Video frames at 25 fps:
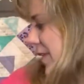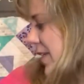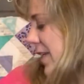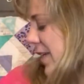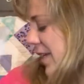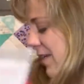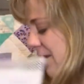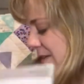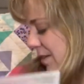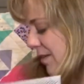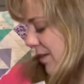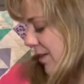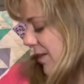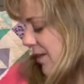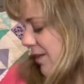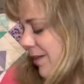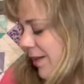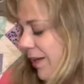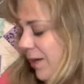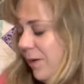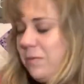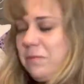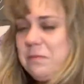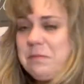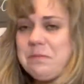you
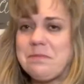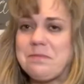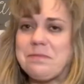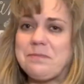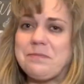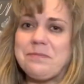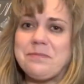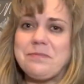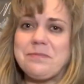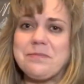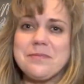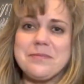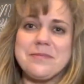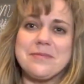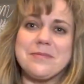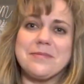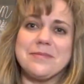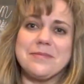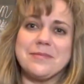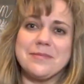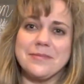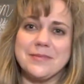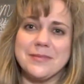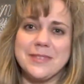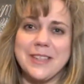know,
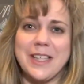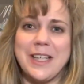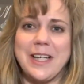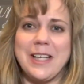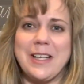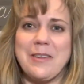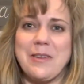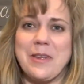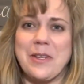kind of